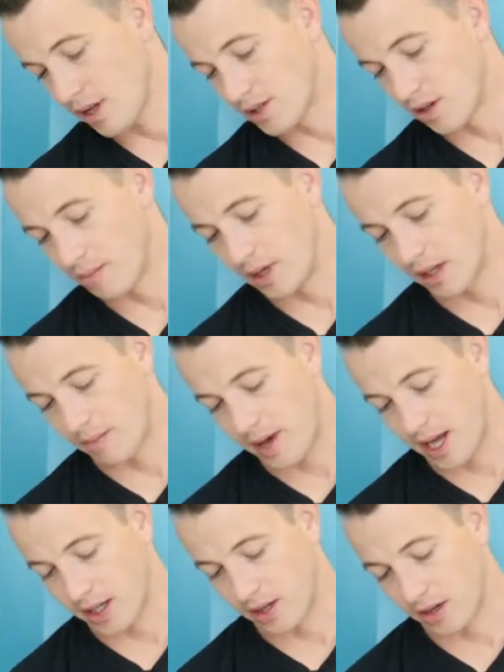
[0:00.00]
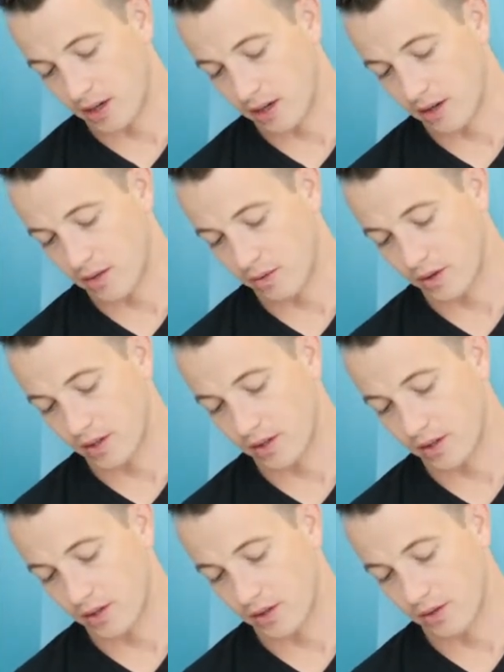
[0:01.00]
So being a manicure,
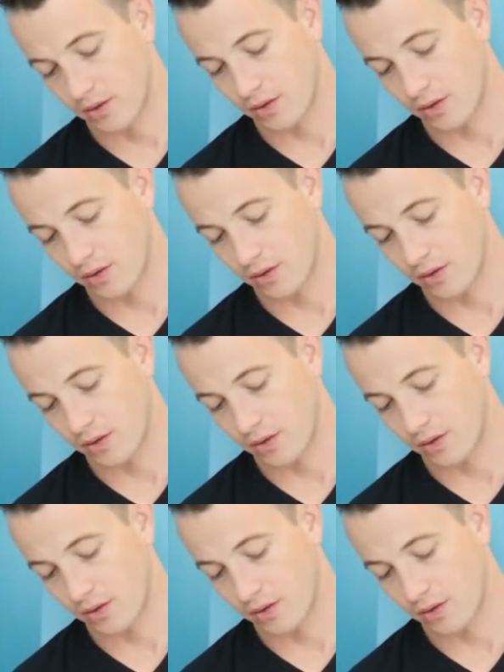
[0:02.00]
1, 2,